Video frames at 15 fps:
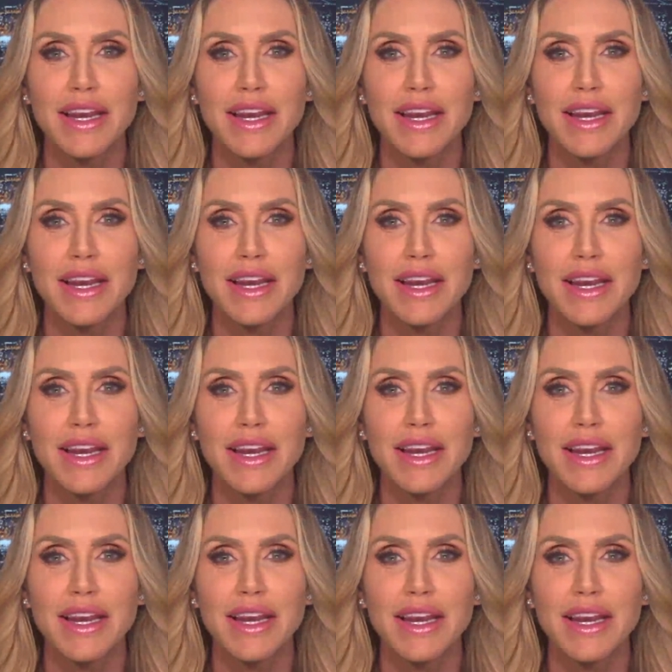needs to be
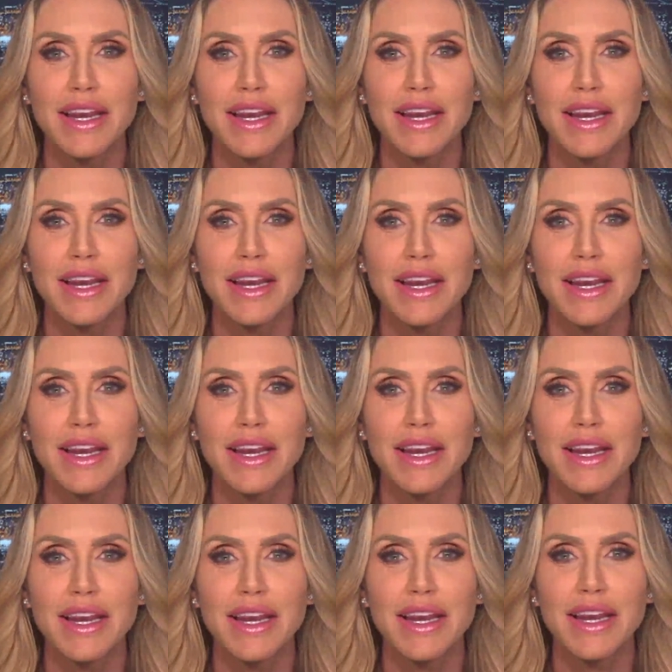unloaded
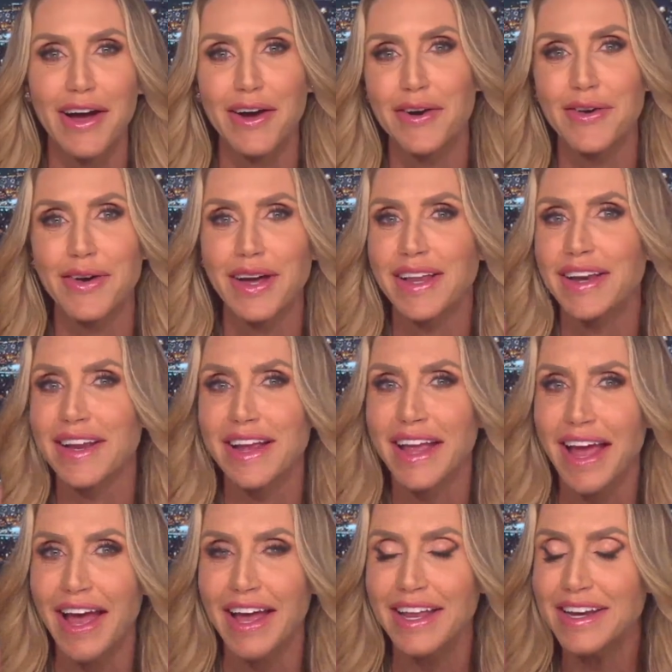every now and
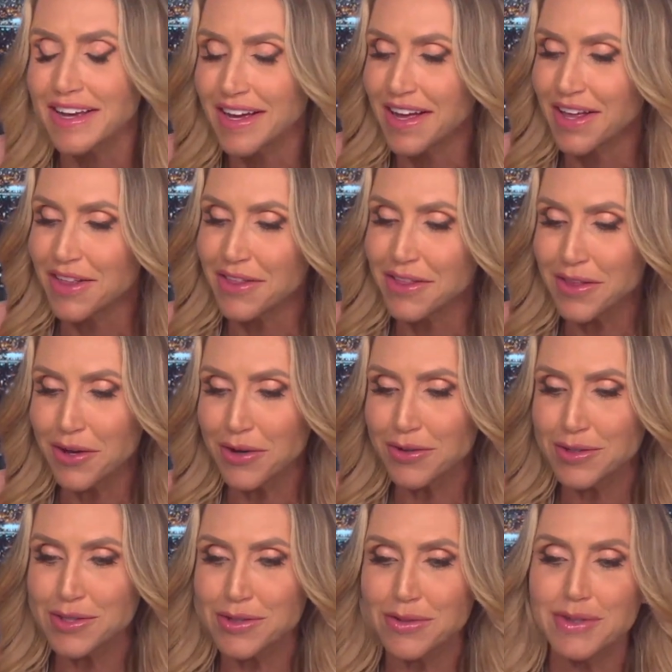again.
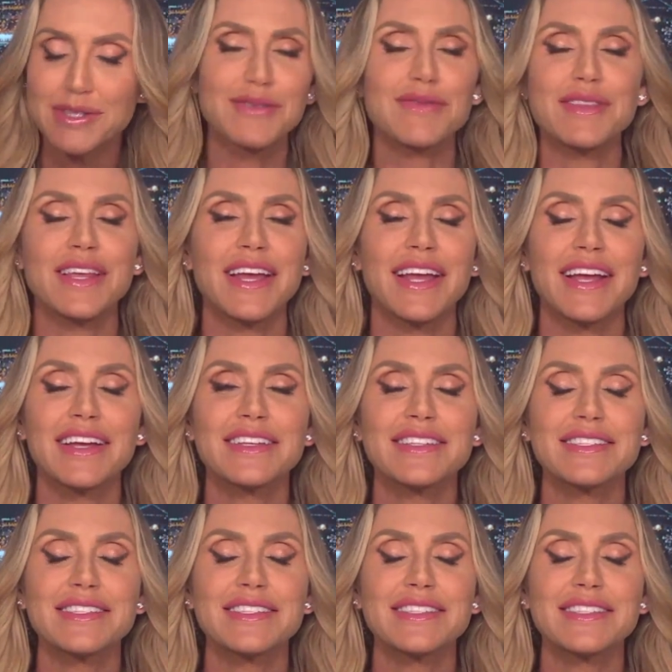Those sorts of things.